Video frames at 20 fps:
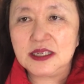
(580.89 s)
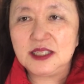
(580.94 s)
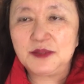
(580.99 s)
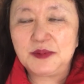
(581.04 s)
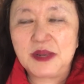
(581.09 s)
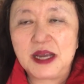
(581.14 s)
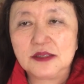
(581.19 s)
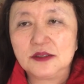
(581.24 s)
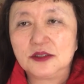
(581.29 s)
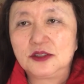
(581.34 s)

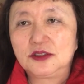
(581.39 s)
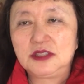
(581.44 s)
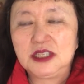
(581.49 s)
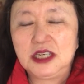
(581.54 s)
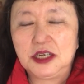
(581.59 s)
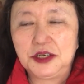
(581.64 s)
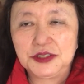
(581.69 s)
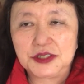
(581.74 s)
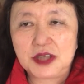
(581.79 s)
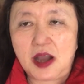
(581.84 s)
These piano
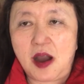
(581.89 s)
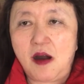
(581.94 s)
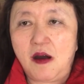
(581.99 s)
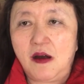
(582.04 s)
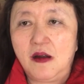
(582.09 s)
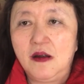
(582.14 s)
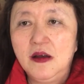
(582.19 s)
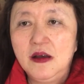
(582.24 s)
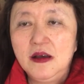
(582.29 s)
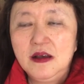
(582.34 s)
trios
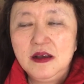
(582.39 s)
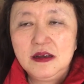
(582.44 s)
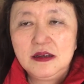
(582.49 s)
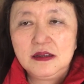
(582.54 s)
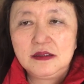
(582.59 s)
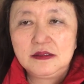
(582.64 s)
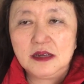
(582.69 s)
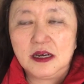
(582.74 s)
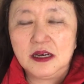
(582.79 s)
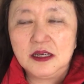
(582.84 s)
are
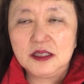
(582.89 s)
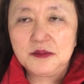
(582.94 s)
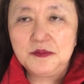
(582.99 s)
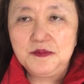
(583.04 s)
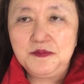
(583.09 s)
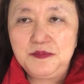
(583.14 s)
as